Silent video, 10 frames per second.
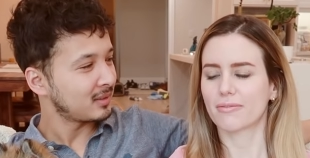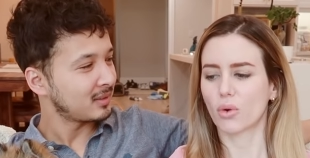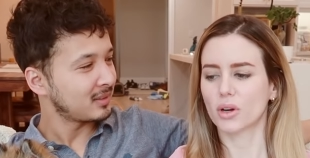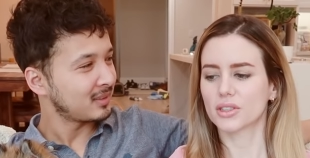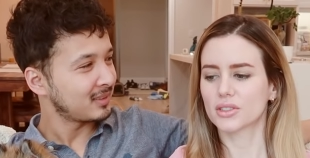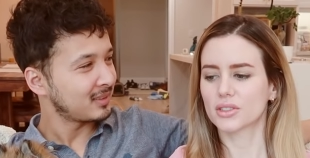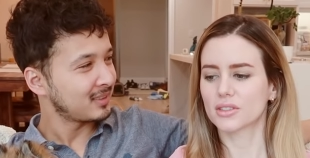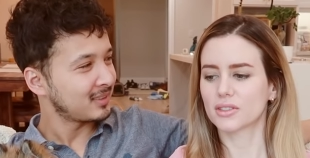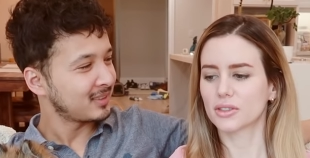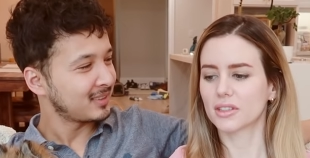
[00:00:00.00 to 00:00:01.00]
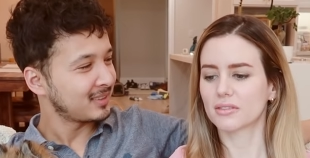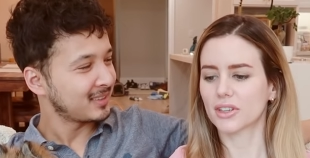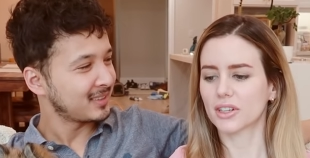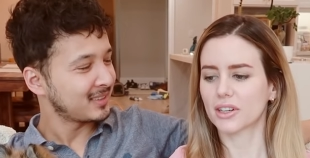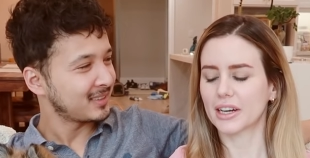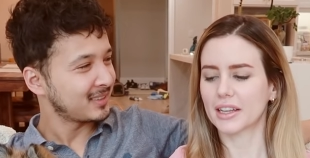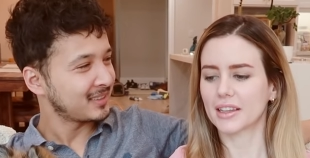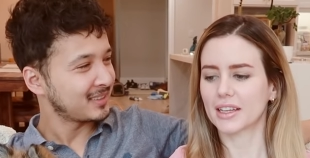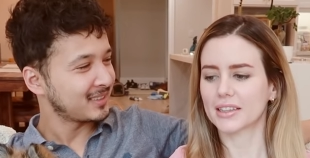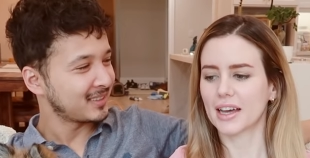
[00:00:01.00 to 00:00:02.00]
Speaker 1: forced to convert or
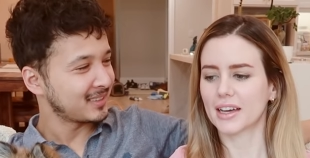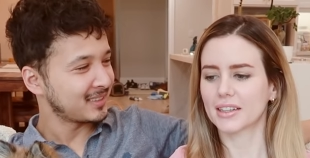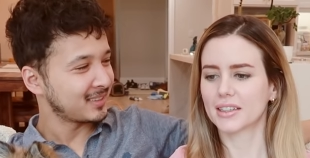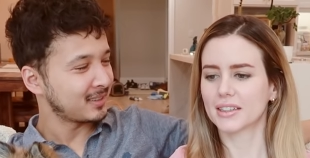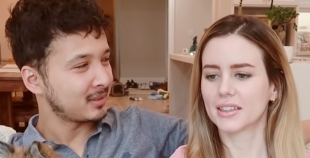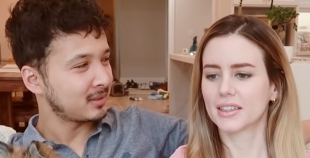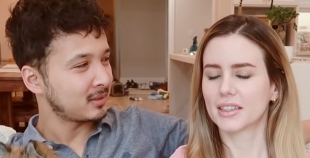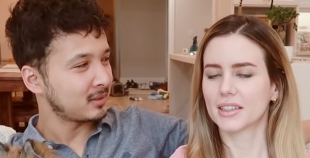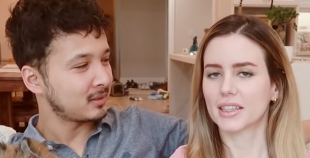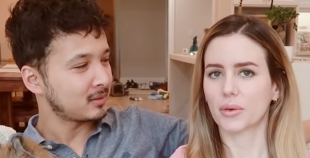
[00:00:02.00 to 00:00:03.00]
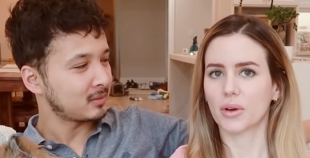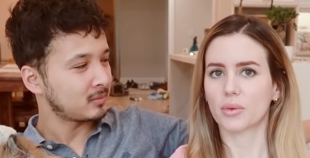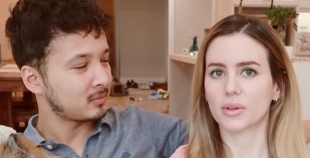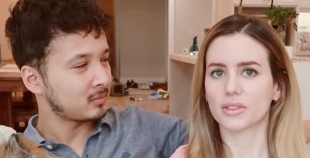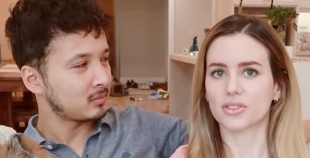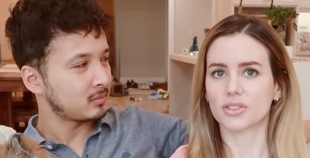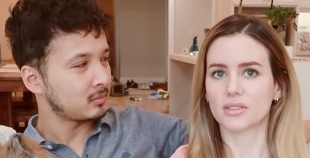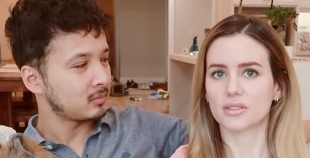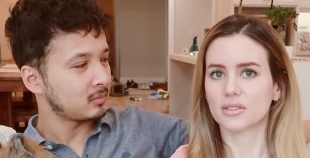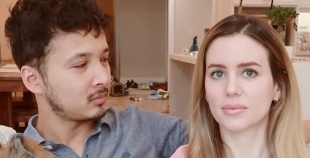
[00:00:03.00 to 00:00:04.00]
anything like that. They were always
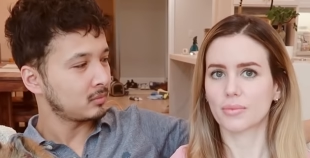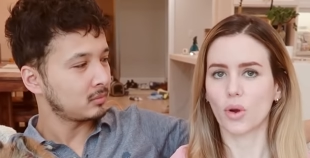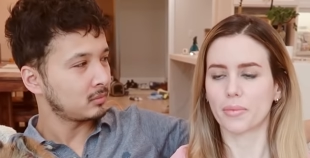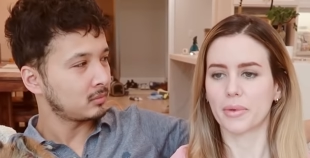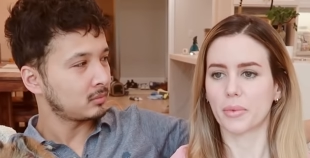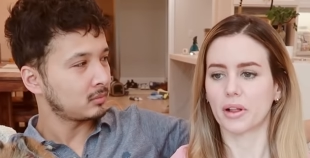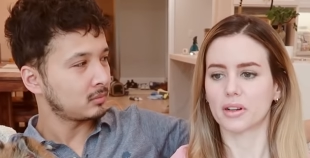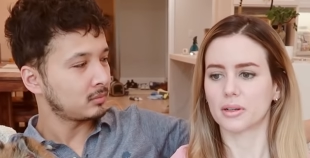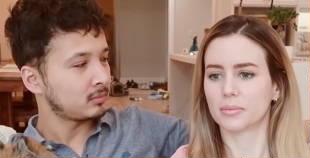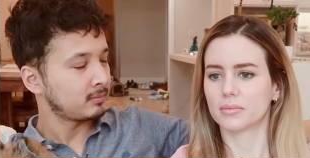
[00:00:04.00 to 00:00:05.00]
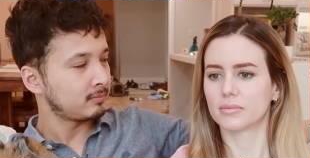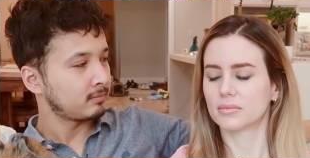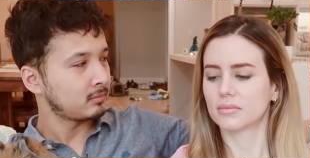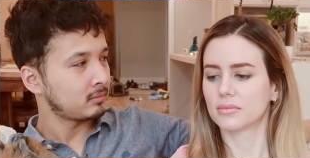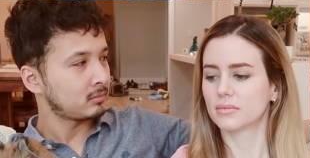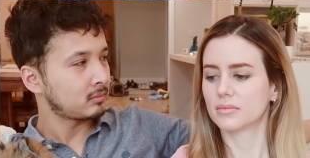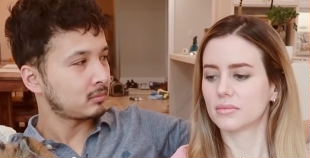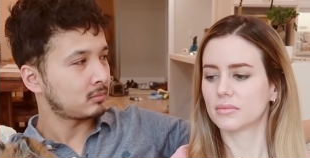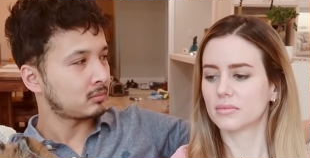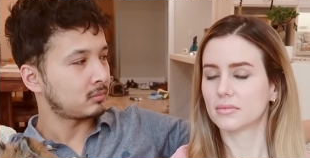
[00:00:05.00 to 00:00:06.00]
just warm and welcome.
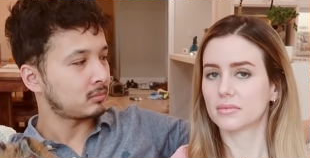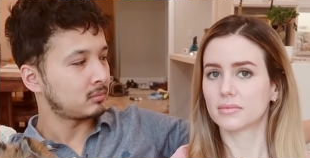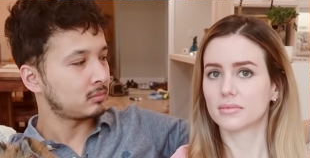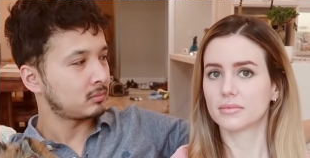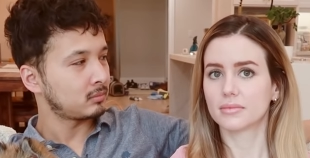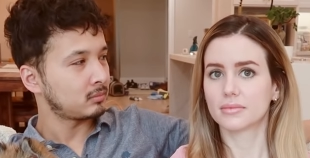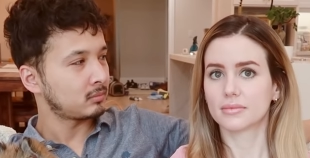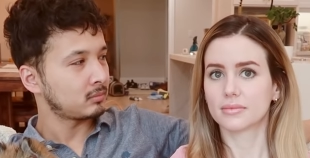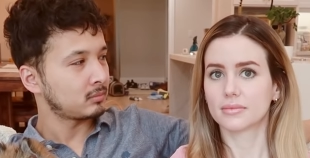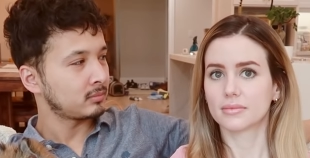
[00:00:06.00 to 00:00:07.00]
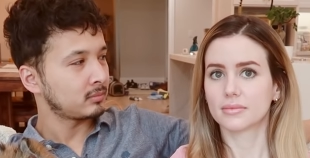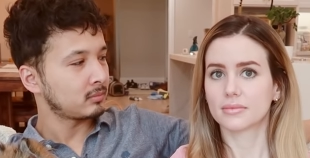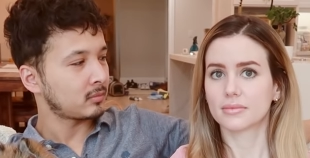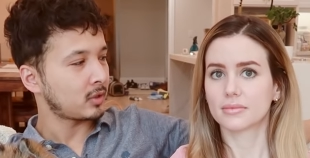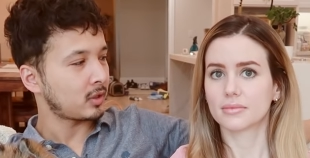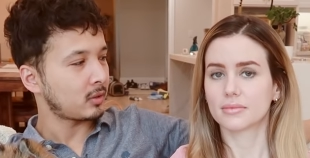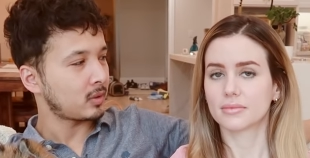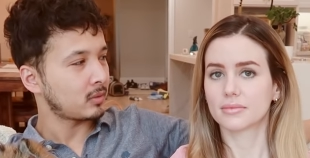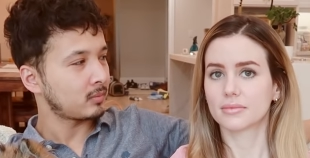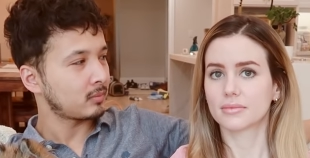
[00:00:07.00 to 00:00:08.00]
Speaker 2: Mm-hmm. No, they
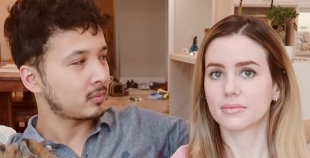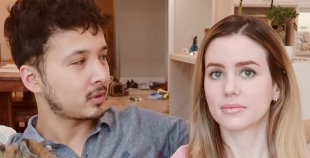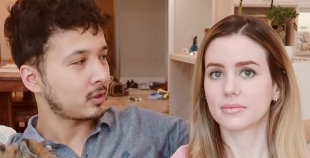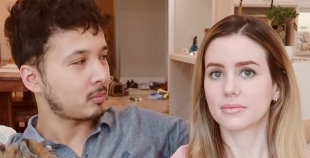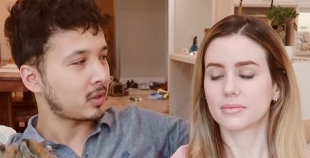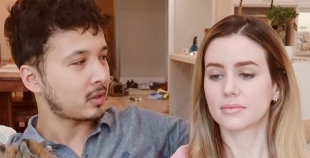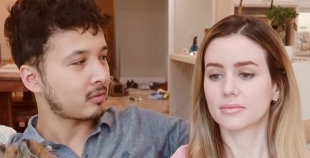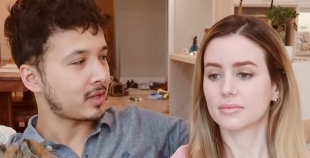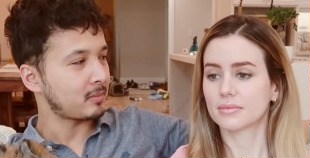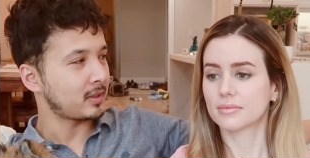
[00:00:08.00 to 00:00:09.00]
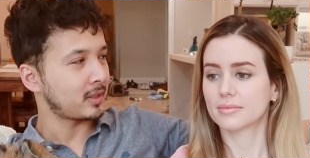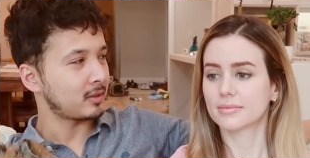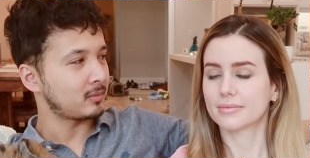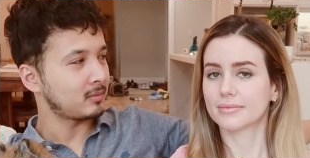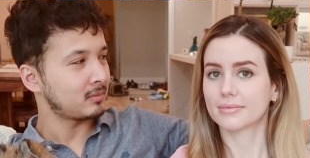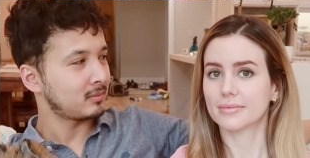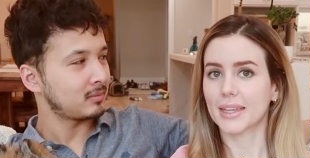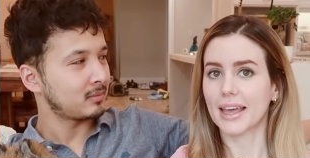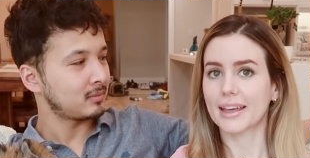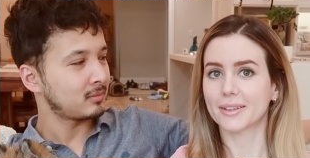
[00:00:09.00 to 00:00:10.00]
were. You're part of the family now.
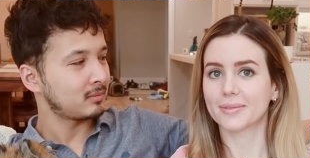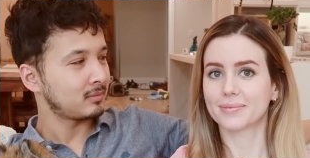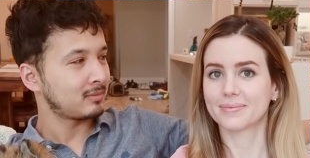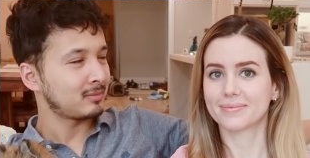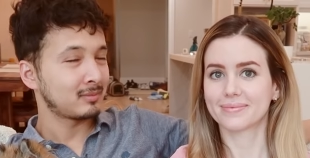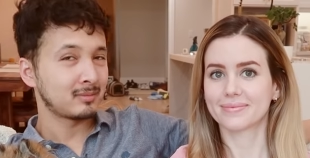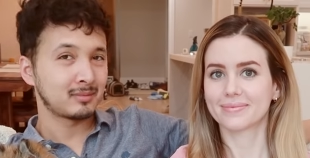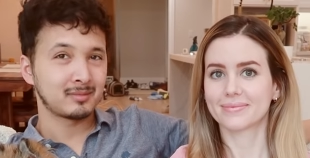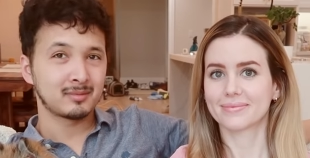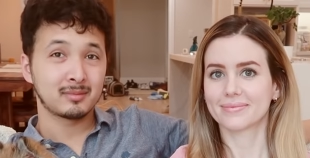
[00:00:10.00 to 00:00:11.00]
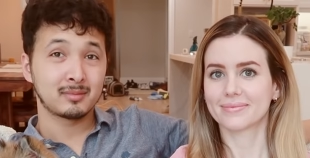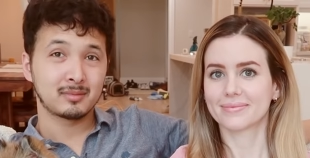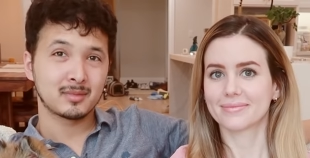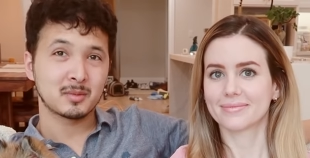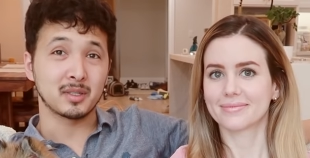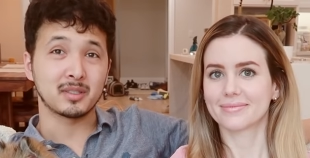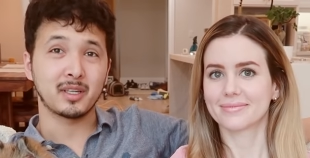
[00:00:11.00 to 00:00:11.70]
Speaker 1: Yeah.
Speaker 2: It's been